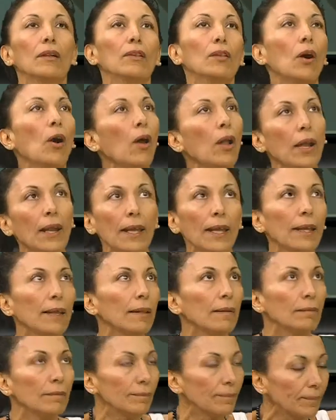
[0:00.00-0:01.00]
Not
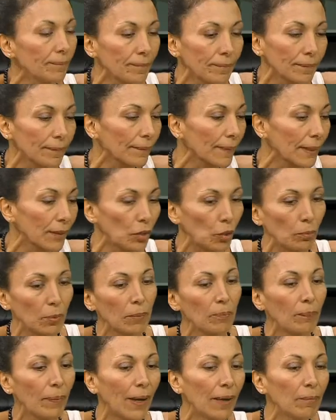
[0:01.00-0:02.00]
only to
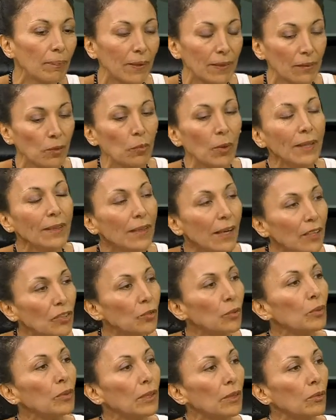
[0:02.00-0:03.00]
be part, but what are
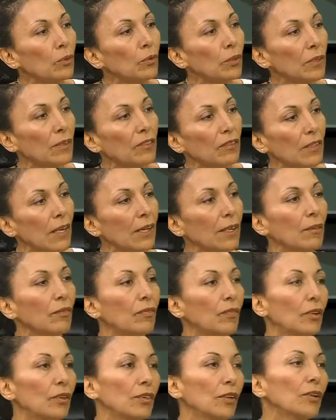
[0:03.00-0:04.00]
you doing really
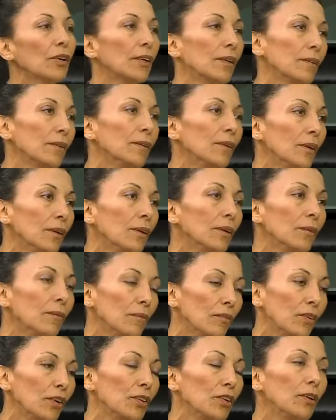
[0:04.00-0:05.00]
for your
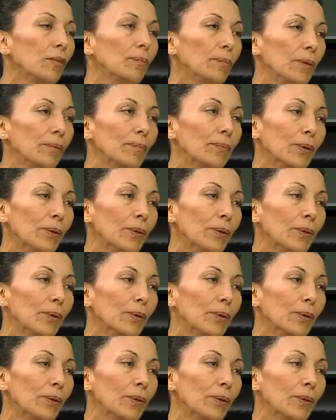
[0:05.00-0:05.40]
people?